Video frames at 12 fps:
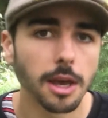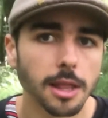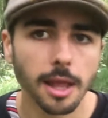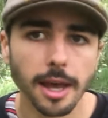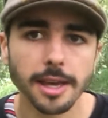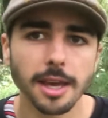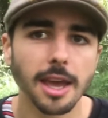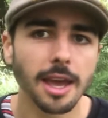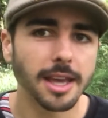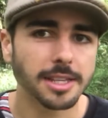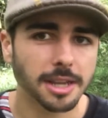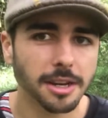Like,
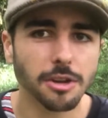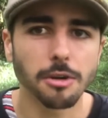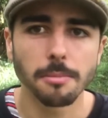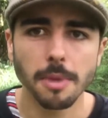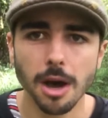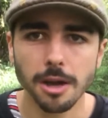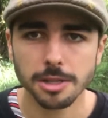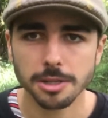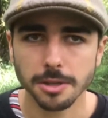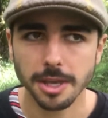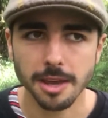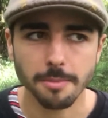it's kind of got marks
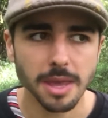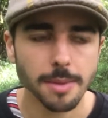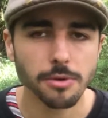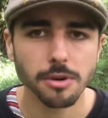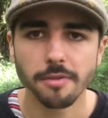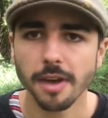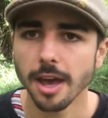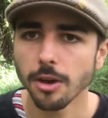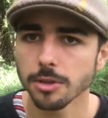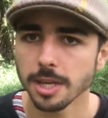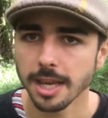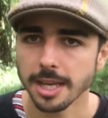on it, people have
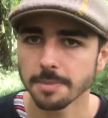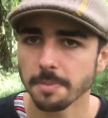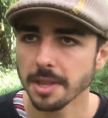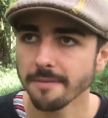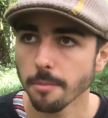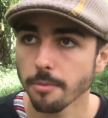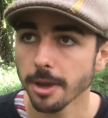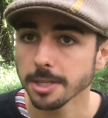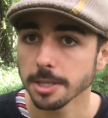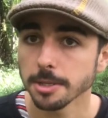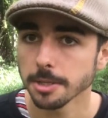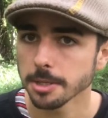held it, it's been in the
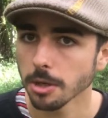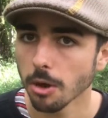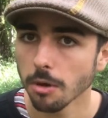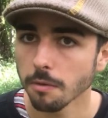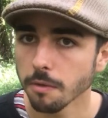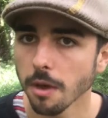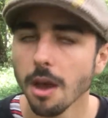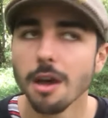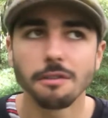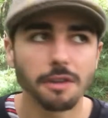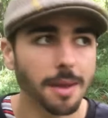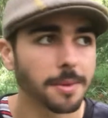presence of
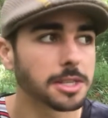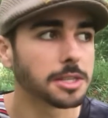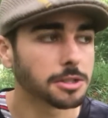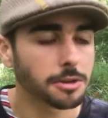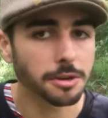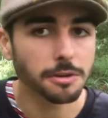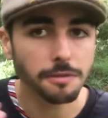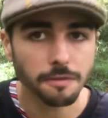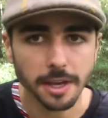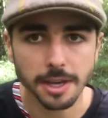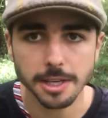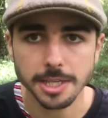famous historical
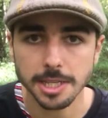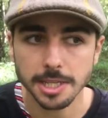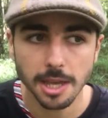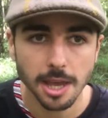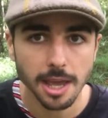figures, it's